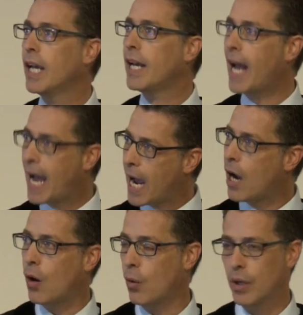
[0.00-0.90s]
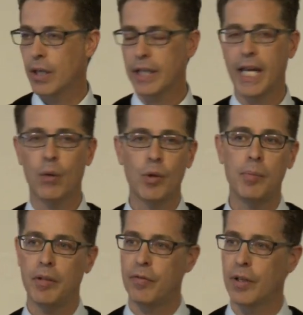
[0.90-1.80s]
And how can
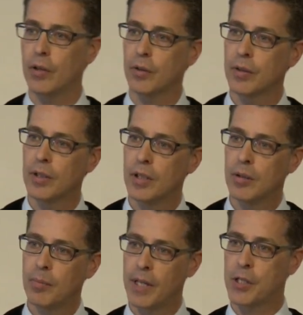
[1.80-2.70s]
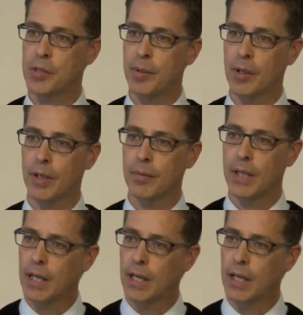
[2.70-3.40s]
we be filled by the Spirit.